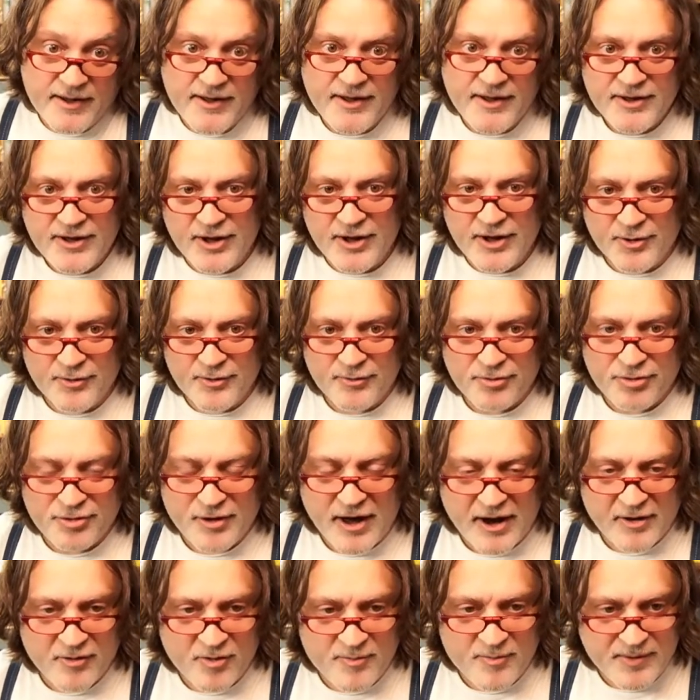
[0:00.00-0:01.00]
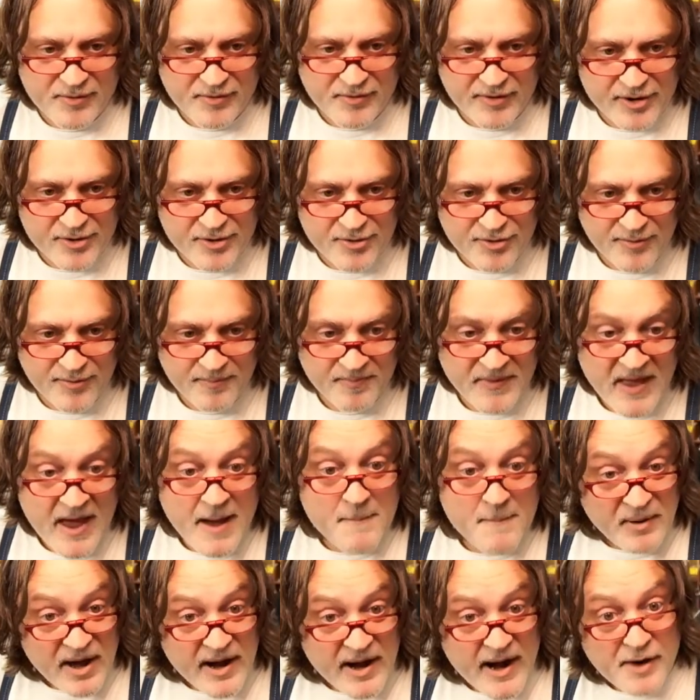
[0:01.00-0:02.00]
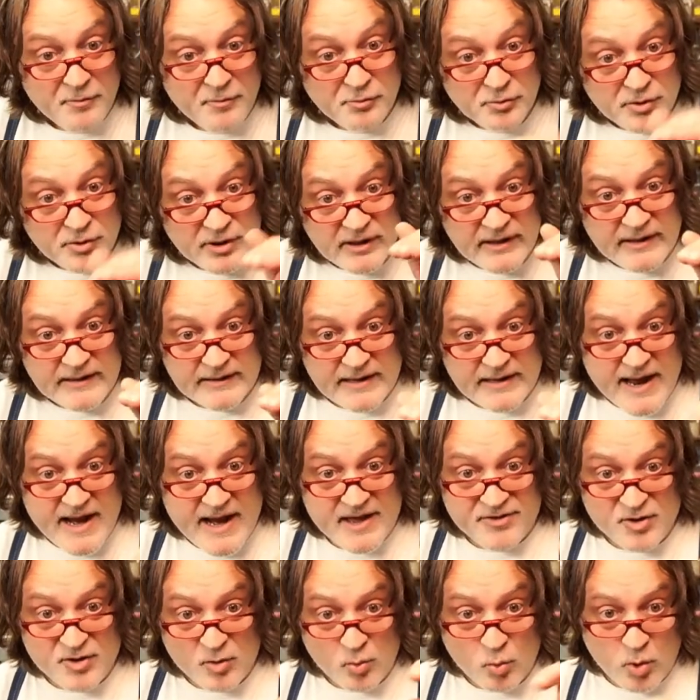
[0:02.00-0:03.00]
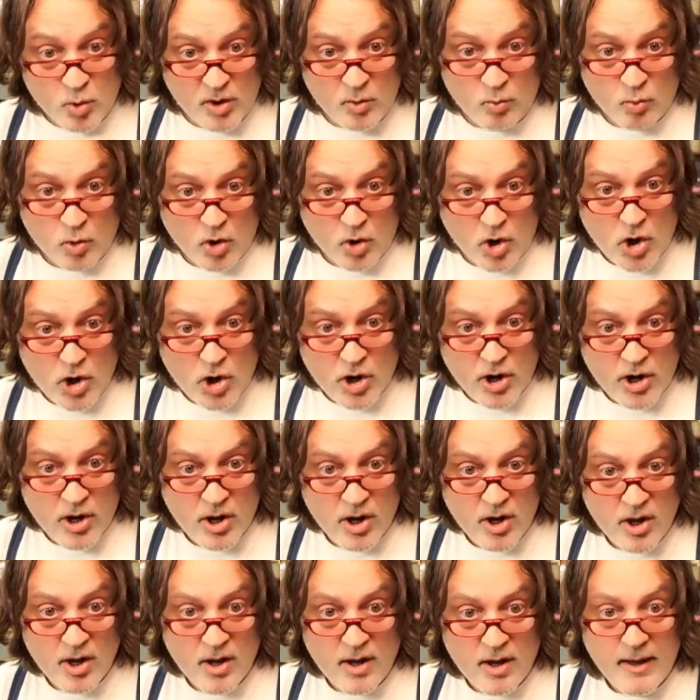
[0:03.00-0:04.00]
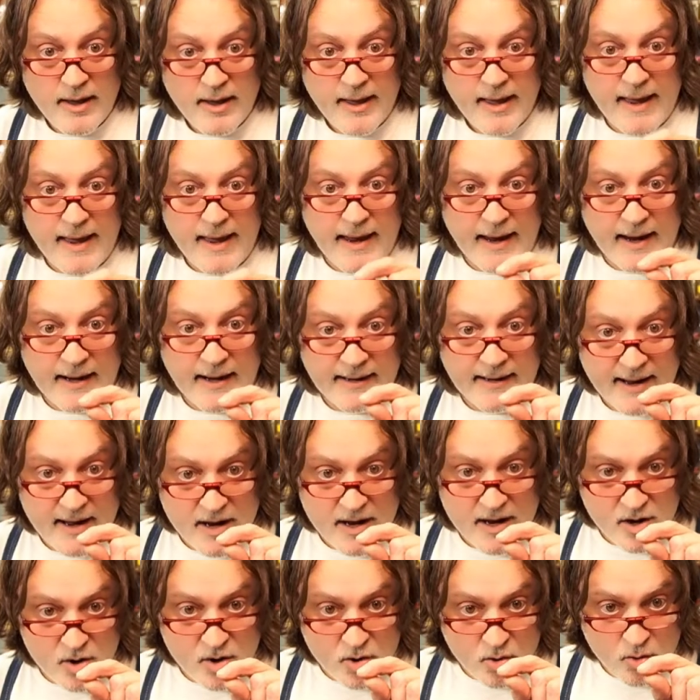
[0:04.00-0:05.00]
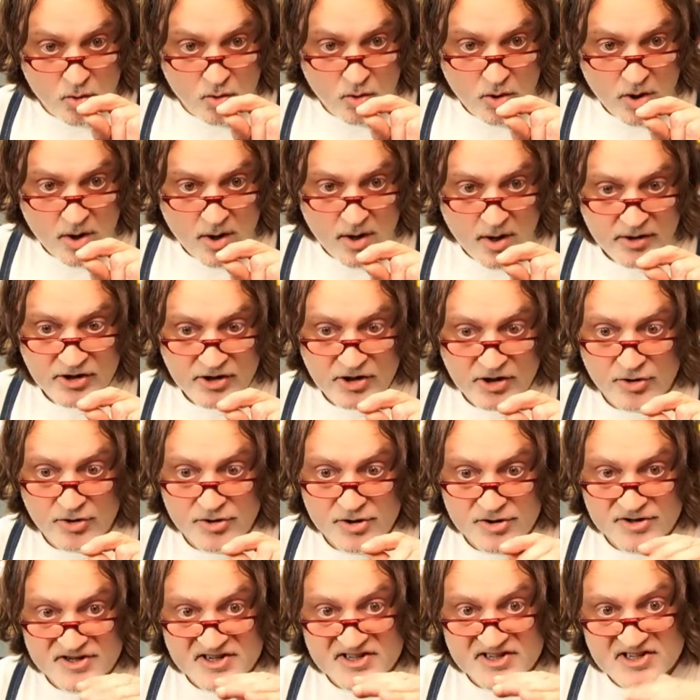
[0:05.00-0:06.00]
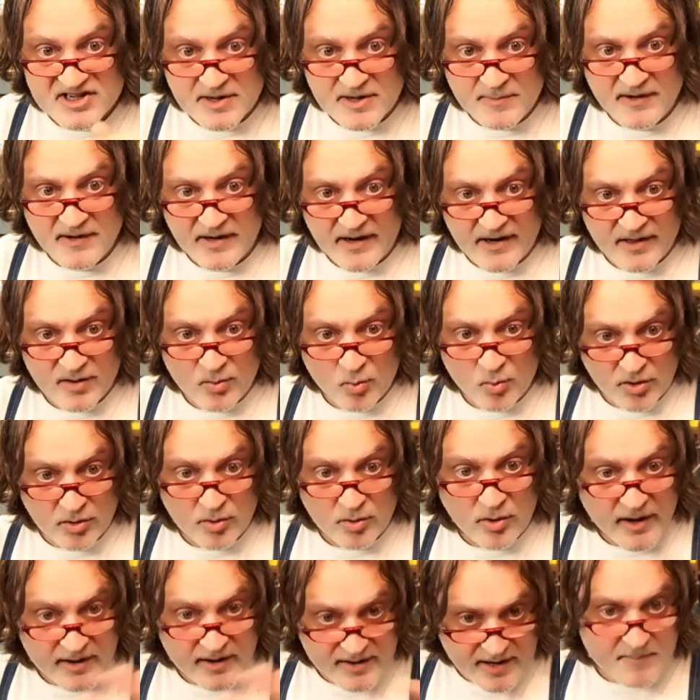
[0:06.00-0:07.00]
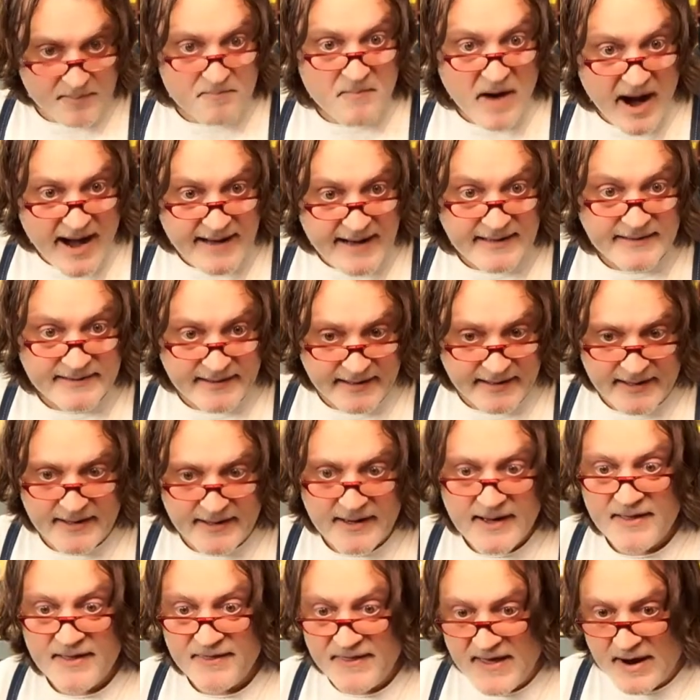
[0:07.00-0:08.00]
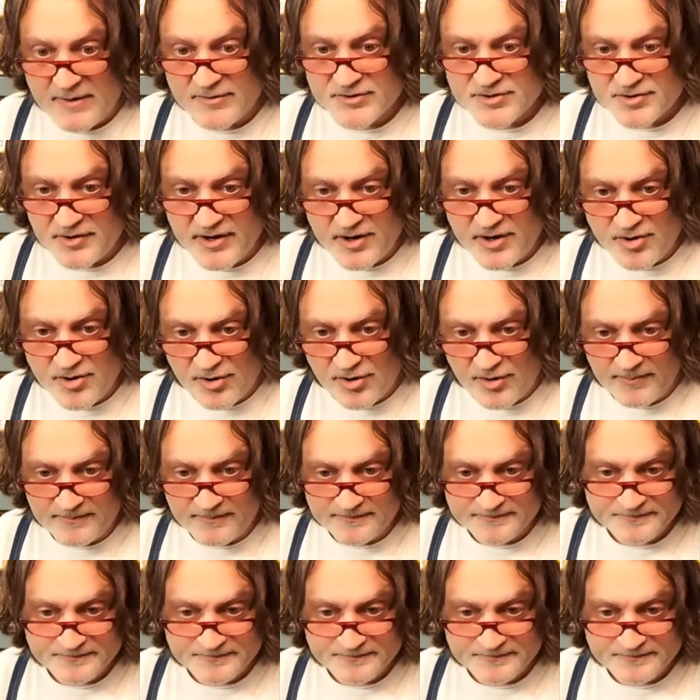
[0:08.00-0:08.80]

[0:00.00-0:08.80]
you know thought it would be really cool but i really like the woodwork and how you know you're simulating the woodwork like mike did that was really cool